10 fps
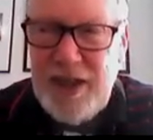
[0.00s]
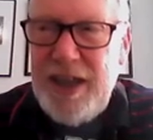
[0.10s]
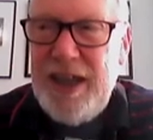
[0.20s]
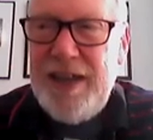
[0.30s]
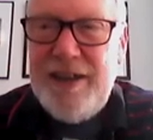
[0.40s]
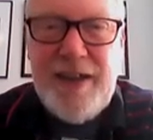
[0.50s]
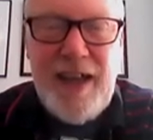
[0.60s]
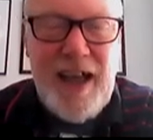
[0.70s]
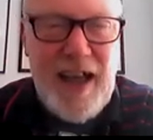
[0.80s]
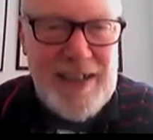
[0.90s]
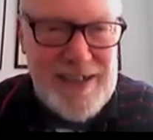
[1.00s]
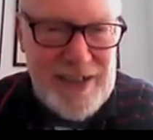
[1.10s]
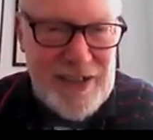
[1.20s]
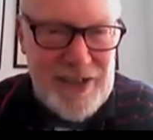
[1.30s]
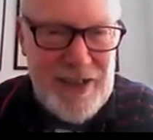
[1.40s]
in
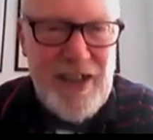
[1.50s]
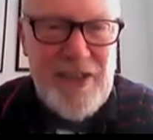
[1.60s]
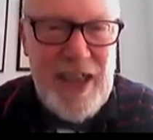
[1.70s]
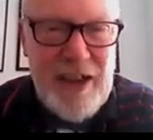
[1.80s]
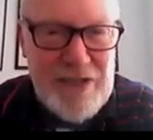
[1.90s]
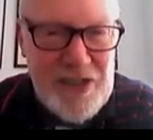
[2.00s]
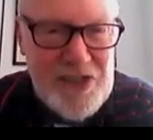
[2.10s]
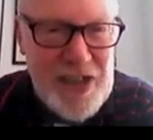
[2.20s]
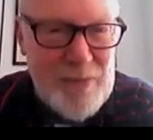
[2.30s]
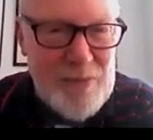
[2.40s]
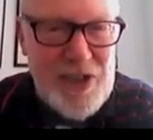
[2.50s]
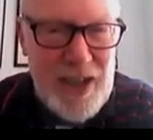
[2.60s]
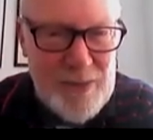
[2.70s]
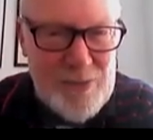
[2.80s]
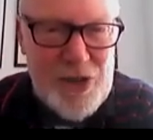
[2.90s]
Iceland, they're in the same
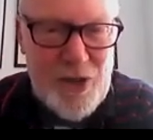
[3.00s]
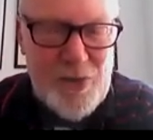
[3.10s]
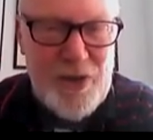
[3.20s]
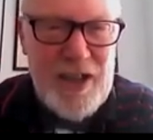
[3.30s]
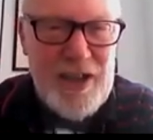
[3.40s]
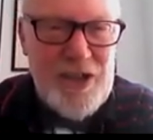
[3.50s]
time zone.